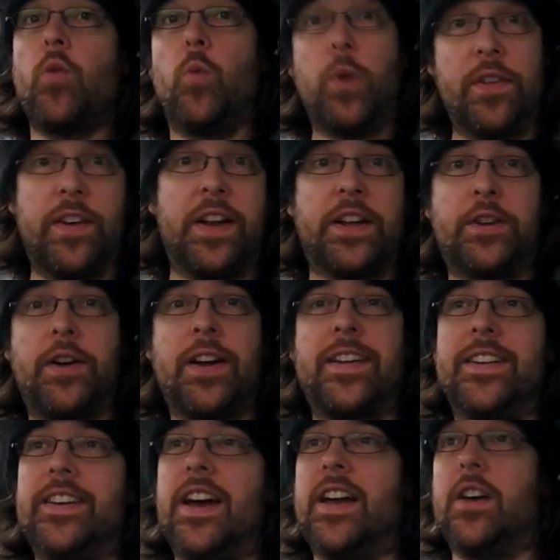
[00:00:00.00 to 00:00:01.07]
We've had a
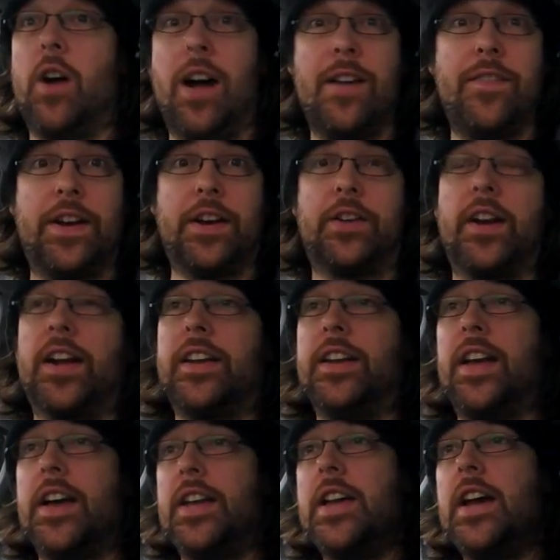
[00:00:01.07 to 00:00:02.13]
cracking day, or I've had a cracking
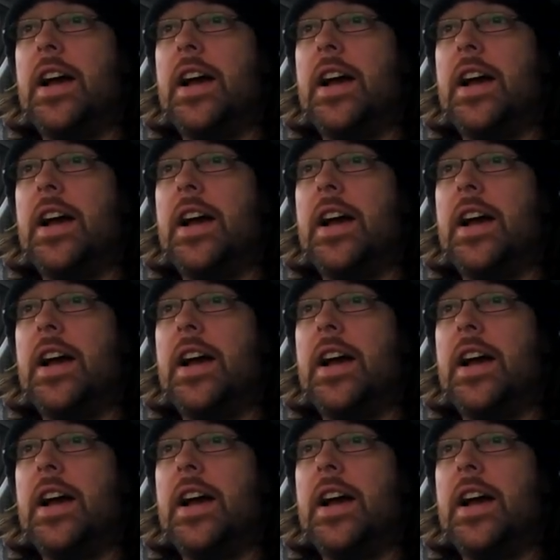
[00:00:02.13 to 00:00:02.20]
day.